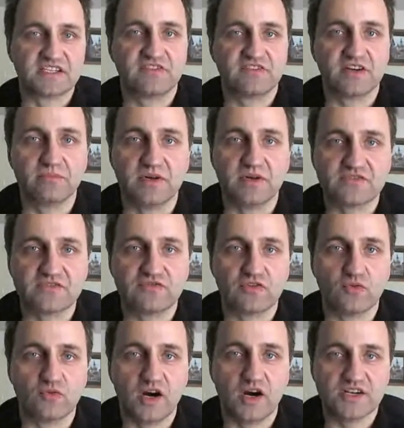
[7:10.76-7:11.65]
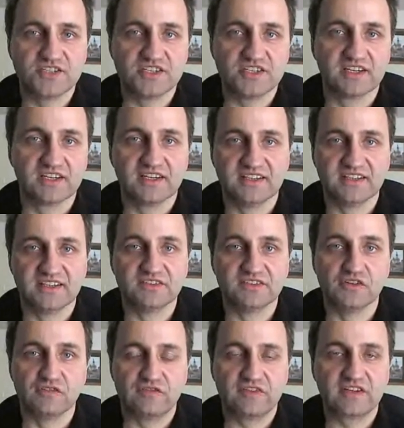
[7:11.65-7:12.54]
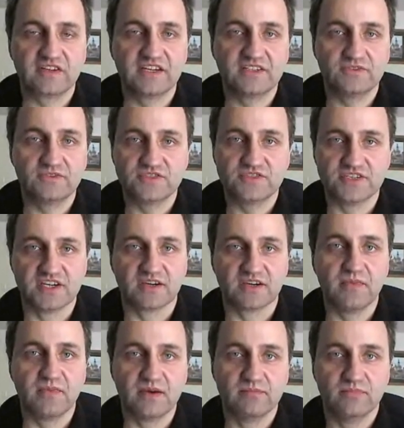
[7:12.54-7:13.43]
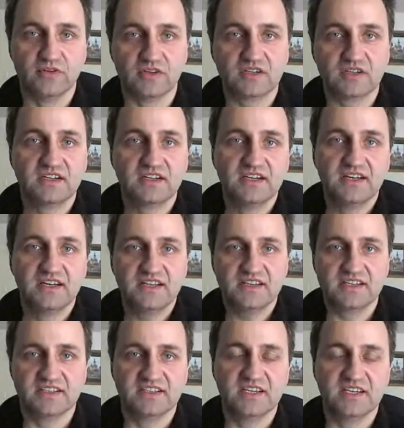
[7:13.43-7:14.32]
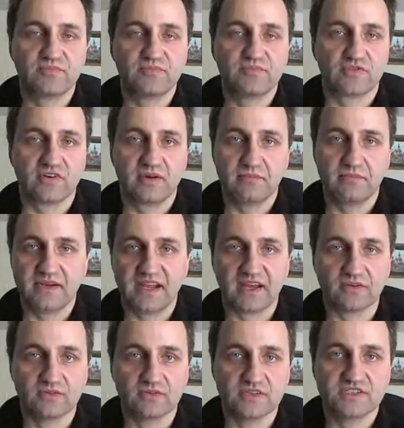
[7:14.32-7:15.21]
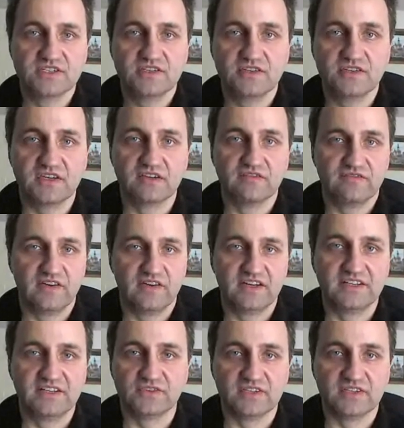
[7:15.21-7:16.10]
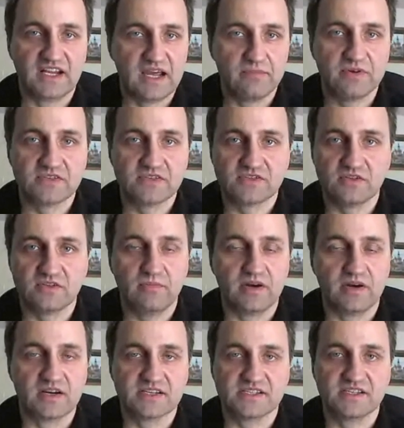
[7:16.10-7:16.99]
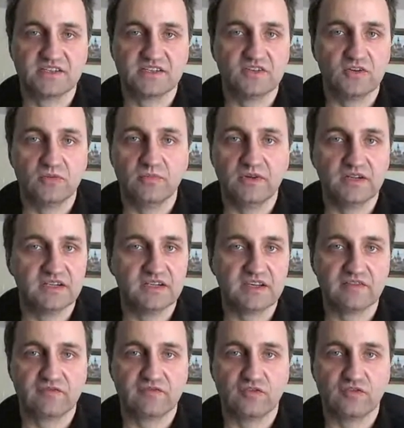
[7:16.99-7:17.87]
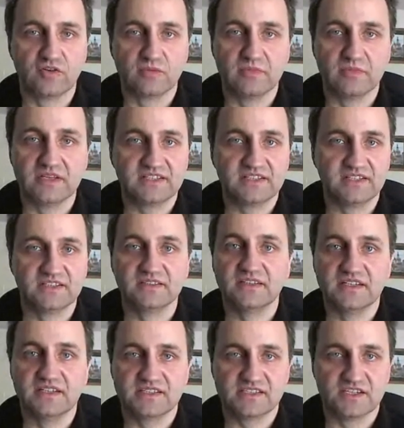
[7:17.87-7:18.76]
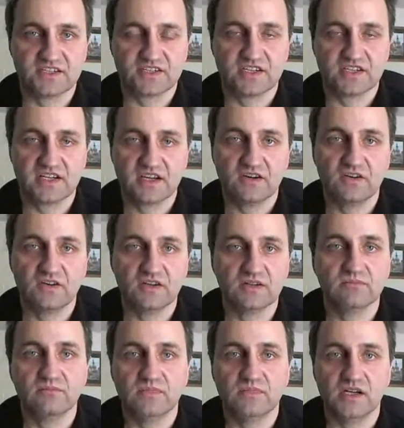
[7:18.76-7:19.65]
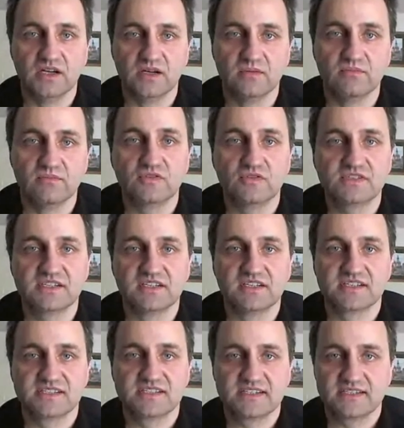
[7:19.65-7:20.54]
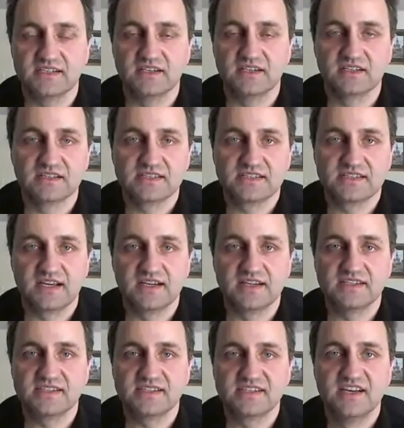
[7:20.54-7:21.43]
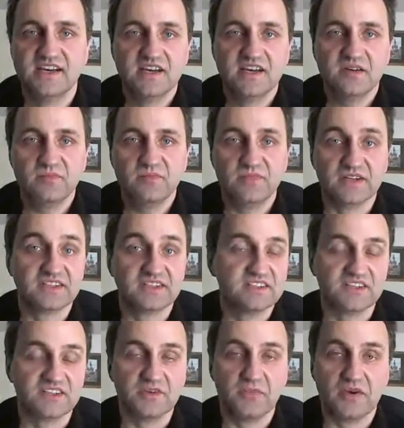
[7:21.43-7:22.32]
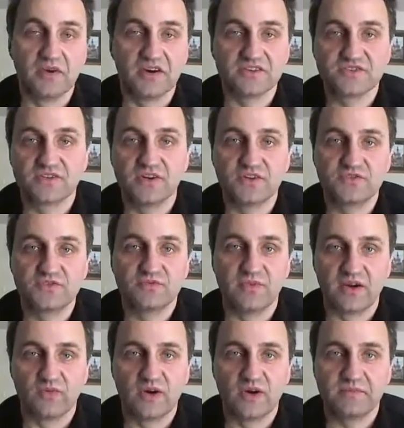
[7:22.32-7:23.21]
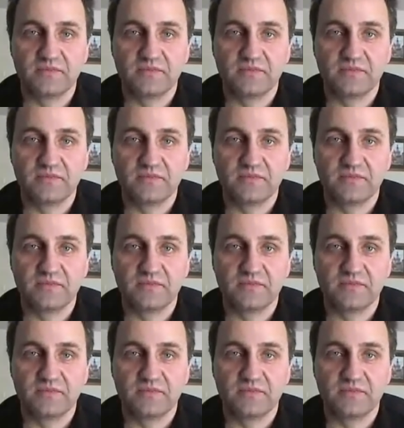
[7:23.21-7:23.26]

Thanks very much for watching, and don't forget to check my book, The D Programming Language. You can find it on Amazon, Barnes & Noble, Informit, and essentially all uh, booksellers' uh, sites. But uh, you may want to go to my